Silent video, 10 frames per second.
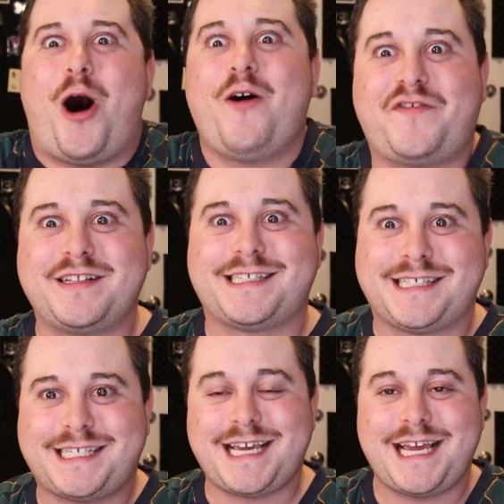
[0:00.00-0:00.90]
often
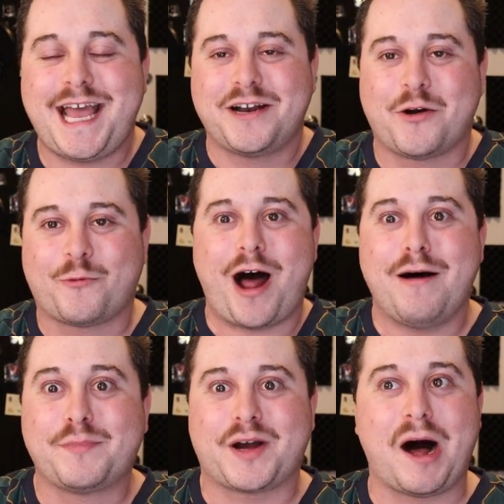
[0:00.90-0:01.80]
see in a
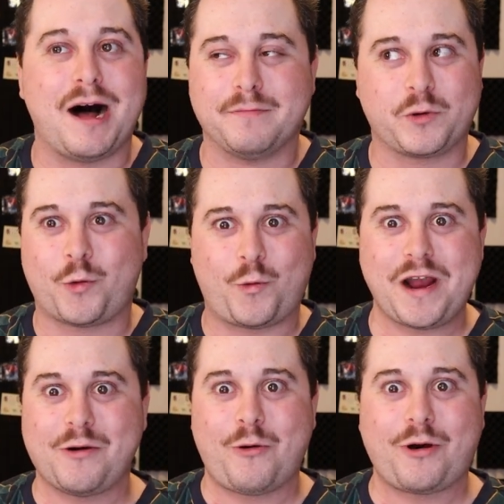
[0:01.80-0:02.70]
rom-com,
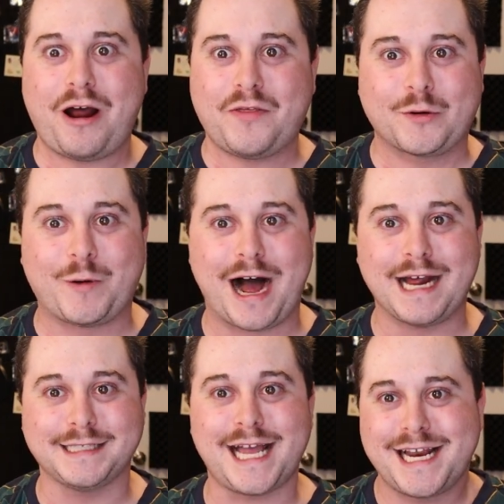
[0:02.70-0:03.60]
queer or otherwise.